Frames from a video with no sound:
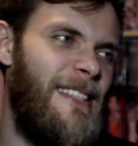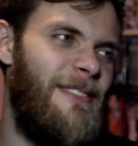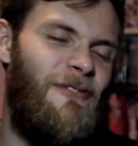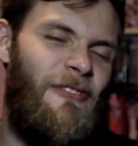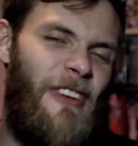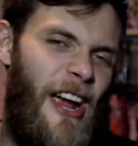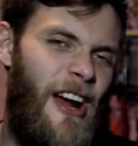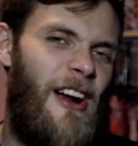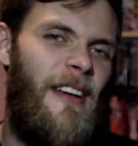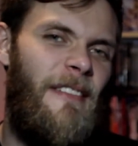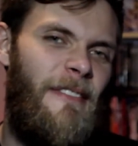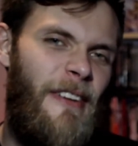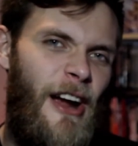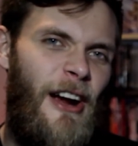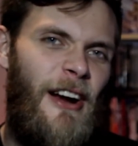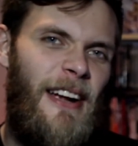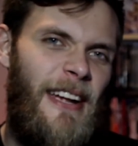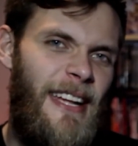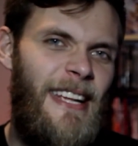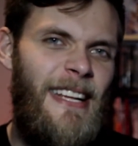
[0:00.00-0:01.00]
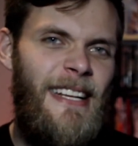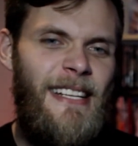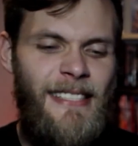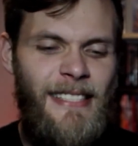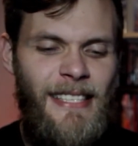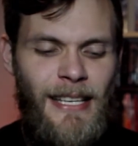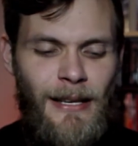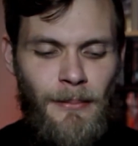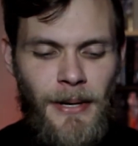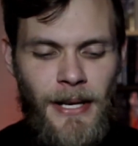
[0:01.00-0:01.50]
very, very
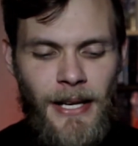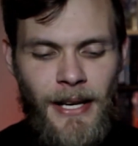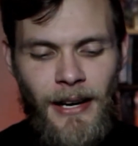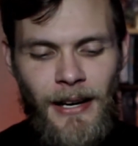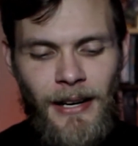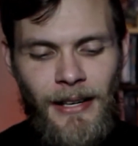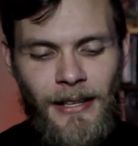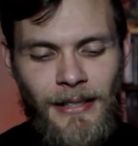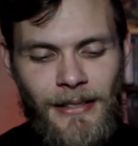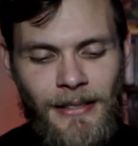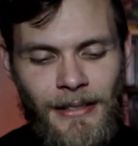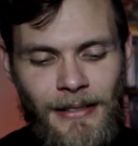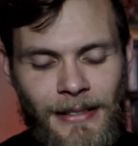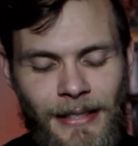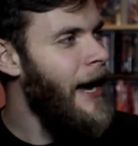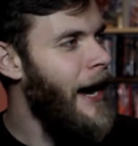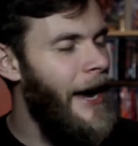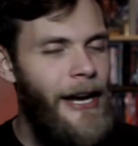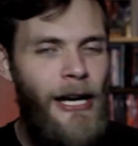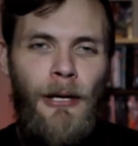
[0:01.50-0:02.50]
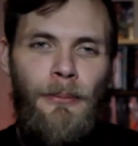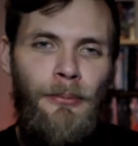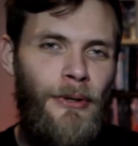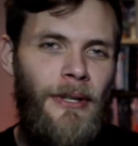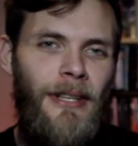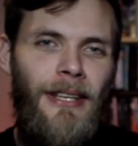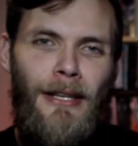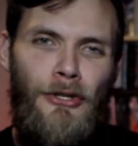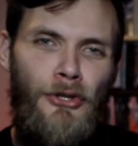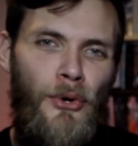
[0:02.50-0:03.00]
easy because I ended up
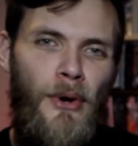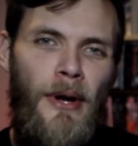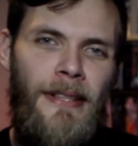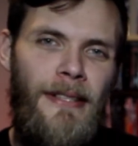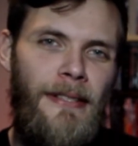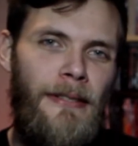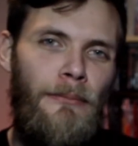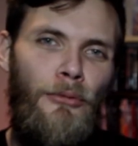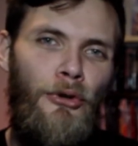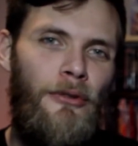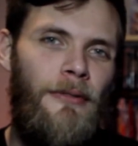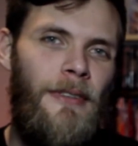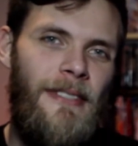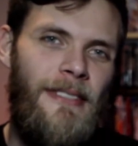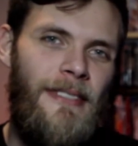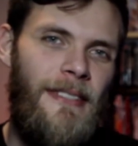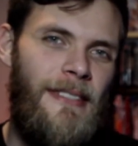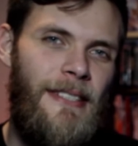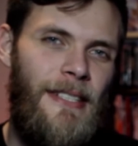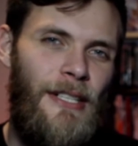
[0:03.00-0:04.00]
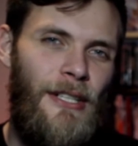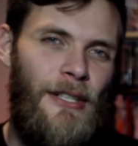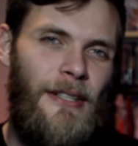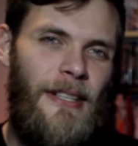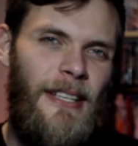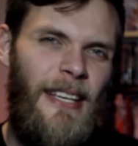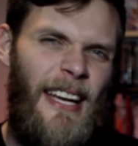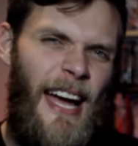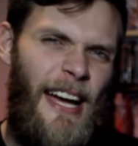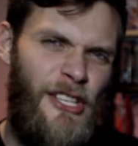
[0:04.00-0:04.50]
really enjoying some movies this year
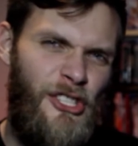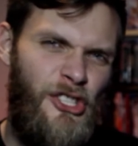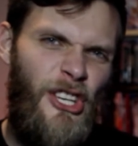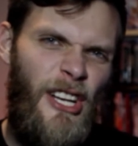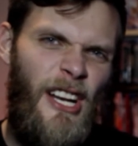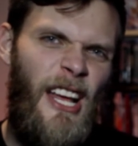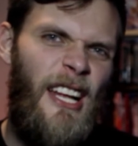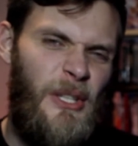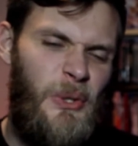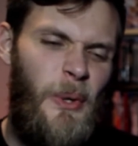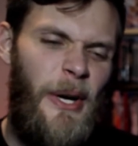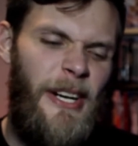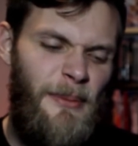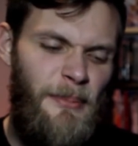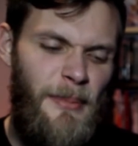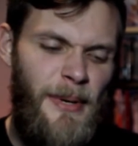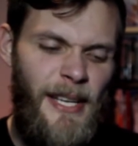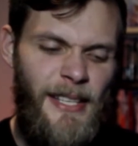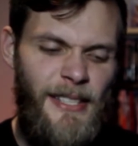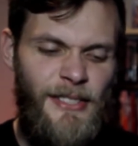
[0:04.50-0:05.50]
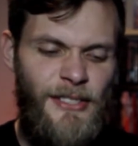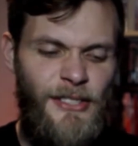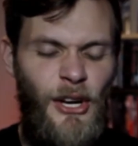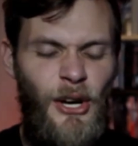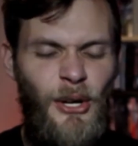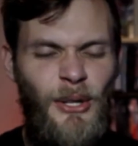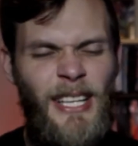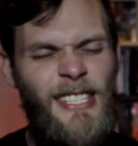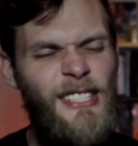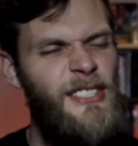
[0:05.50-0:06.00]
that got shit on quite a bit.
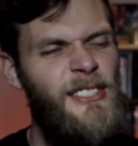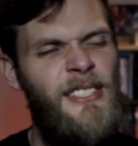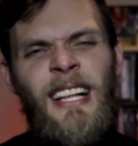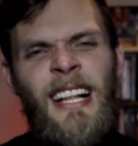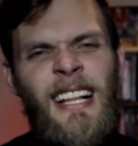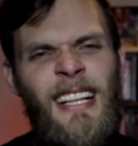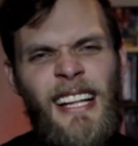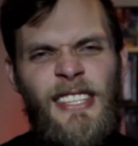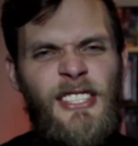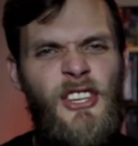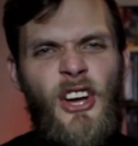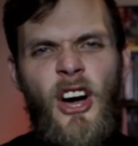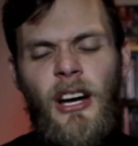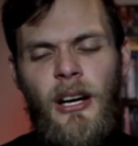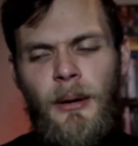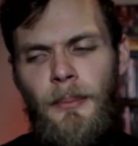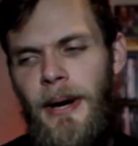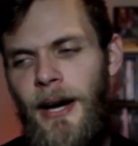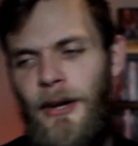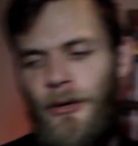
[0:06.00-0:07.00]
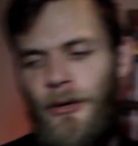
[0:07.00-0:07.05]
So let's talk about